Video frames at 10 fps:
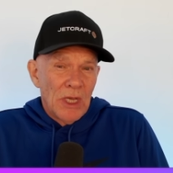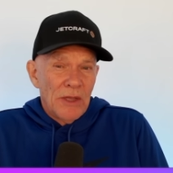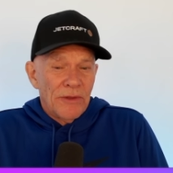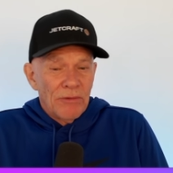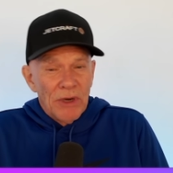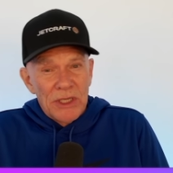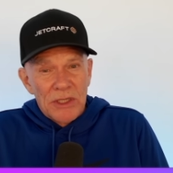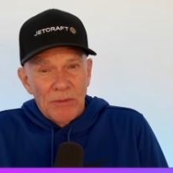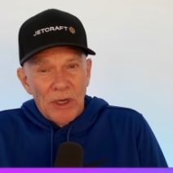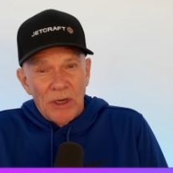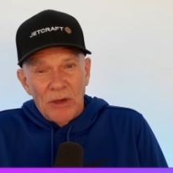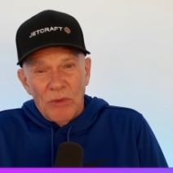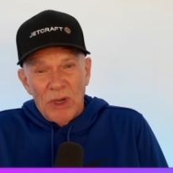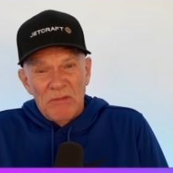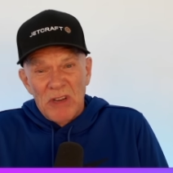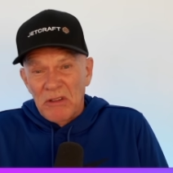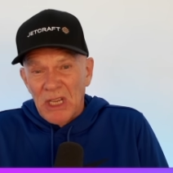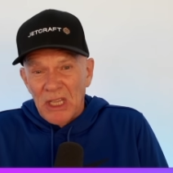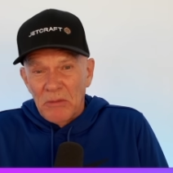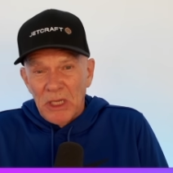the race tomorrow, when no
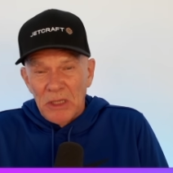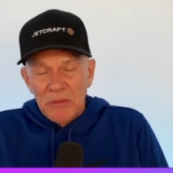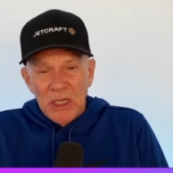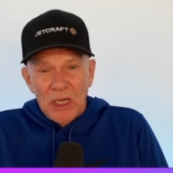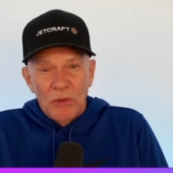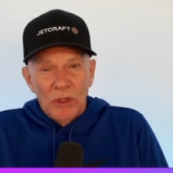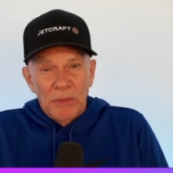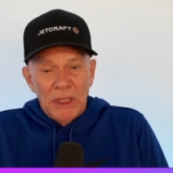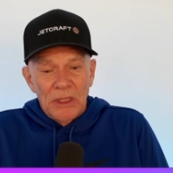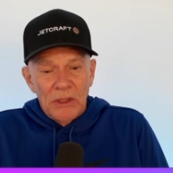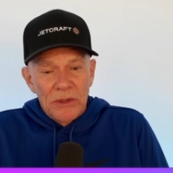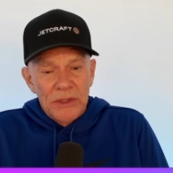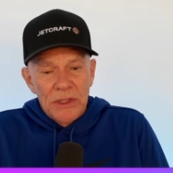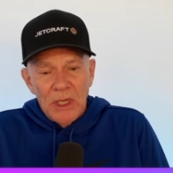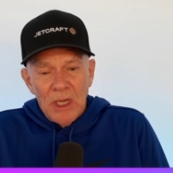doubt the medium tyre will be in use.